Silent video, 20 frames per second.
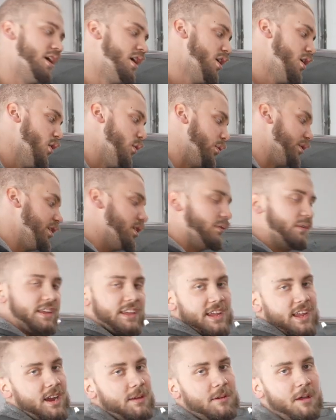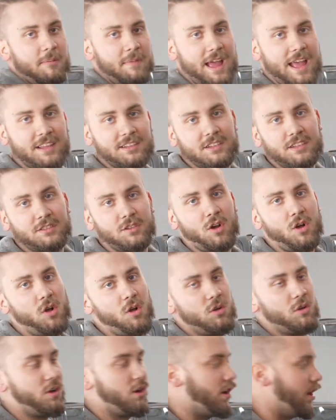We don't really care about masking the whole
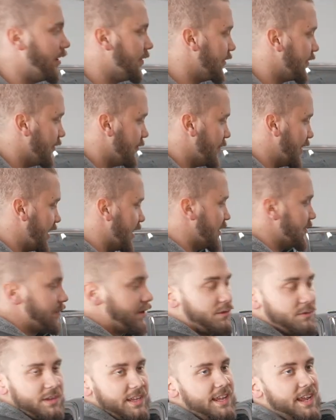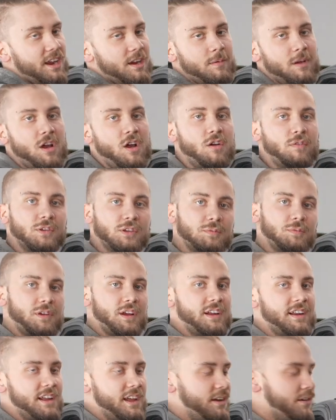car because we don't really care about overspray right
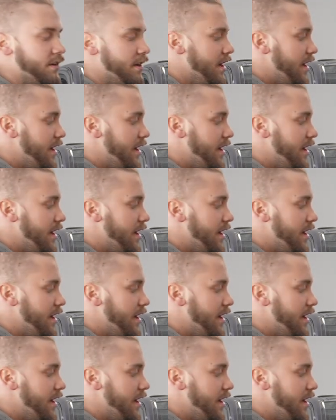now